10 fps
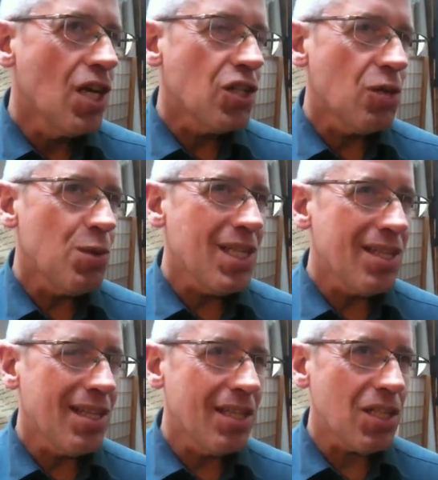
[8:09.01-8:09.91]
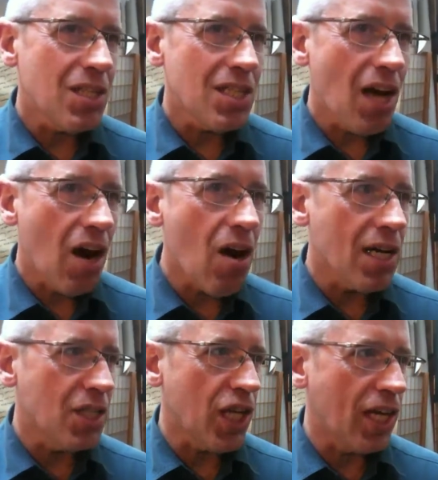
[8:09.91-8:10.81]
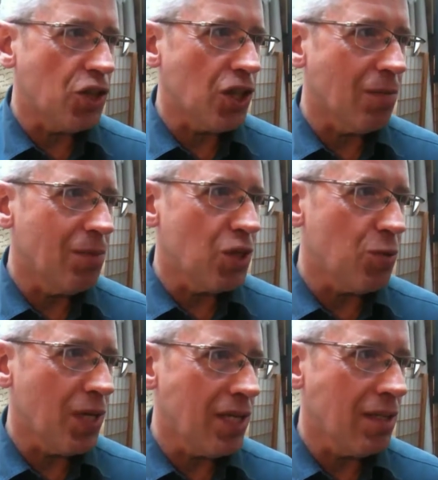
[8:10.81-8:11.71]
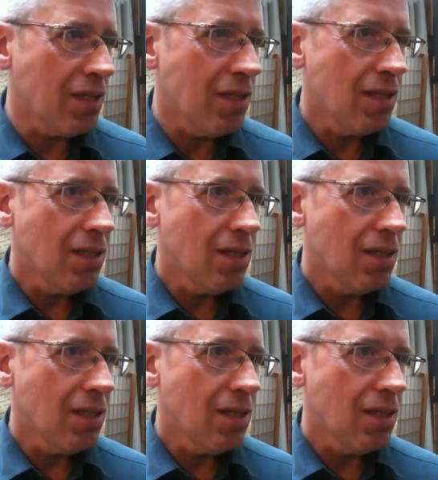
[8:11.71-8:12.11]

So just this architecture between